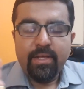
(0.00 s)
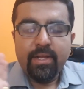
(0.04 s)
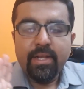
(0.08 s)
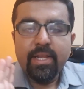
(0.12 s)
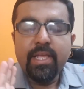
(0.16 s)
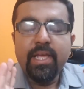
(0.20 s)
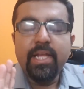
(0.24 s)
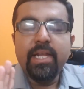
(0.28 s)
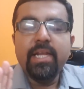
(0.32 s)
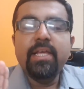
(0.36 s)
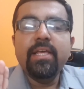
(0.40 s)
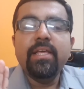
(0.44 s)

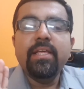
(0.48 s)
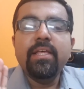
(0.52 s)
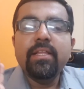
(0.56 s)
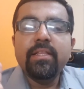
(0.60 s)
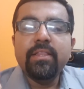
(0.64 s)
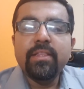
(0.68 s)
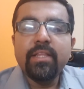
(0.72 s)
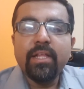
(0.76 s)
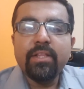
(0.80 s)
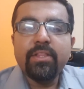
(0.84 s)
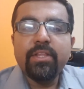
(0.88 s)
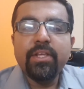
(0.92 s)
Really,
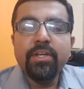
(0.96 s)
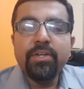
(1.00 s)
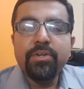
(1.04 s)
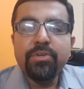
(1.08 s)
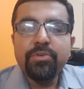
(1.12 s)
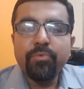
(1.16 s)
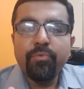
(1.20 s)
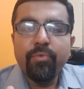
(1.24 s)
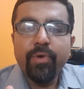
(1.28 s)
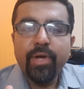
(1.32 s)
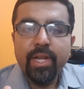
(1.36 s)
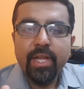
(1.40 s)
nothing
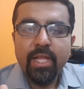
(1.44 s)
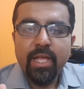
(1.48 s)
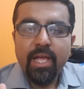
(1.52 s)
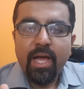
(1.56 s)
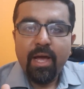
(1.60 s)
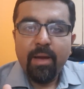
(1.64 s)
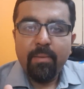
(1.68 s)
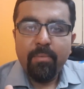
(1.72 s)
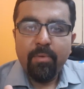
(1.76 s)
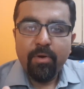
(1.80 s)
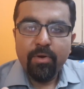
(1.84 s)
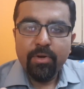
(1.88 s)
to
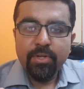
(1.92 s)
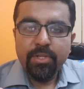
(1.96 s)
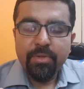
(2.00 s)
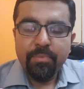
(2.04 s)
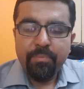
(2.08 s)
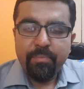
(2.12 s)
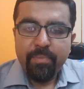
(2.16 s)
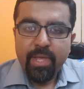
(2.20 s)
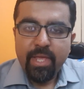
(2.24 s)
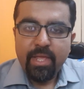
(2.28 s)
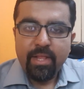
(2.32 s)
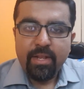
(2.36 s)
worry about
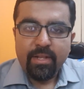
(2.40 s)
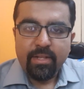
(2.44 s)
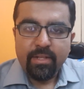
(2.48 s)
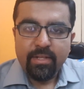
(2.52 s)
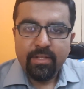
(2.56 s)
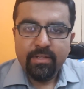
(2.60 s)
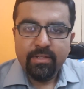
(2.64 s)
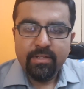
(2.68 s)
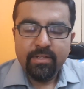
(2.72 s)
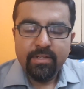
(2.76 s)
the pain.